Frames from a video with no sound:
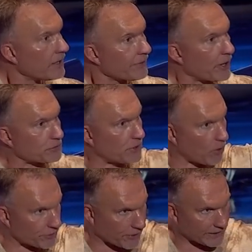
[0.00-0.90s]
Those
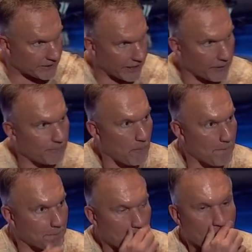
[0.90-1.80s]
doors right there
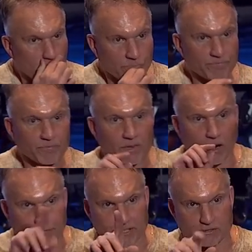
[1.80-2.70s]

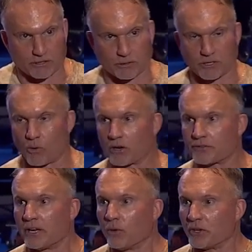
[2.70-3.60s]
are physical
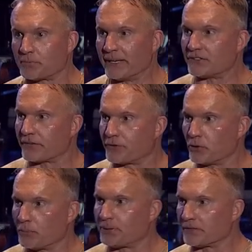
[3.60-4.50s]
doors, which means if you
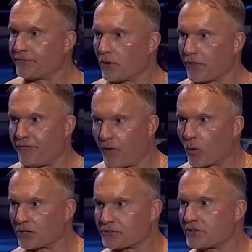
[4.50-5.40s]
don't put forth
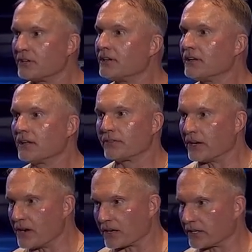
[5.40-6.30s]
force,
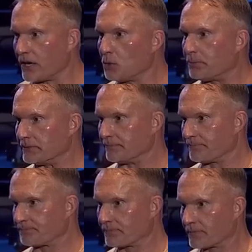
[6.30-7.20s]
they're not going to open.
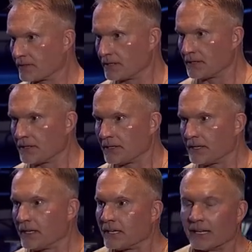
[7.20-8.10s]

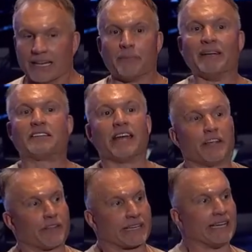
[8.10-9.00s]
Now, let me tell
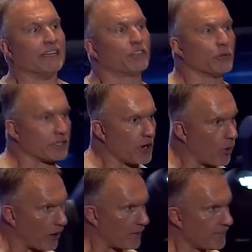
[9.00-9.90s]
you the key to a
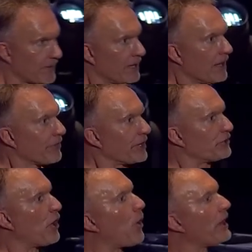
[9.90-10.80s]
door. The
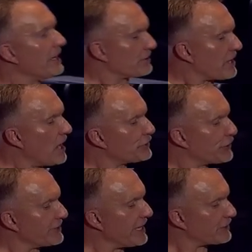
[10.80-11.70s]
door is
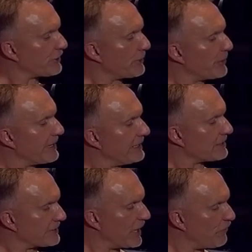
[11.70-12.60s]
contradictory within
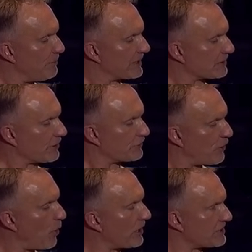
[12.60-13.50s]
itself because a
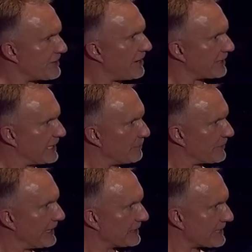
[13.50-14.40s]
door is there to keep
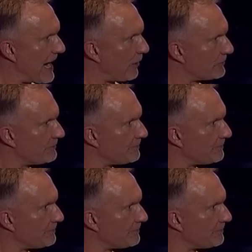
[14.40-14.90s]
things out.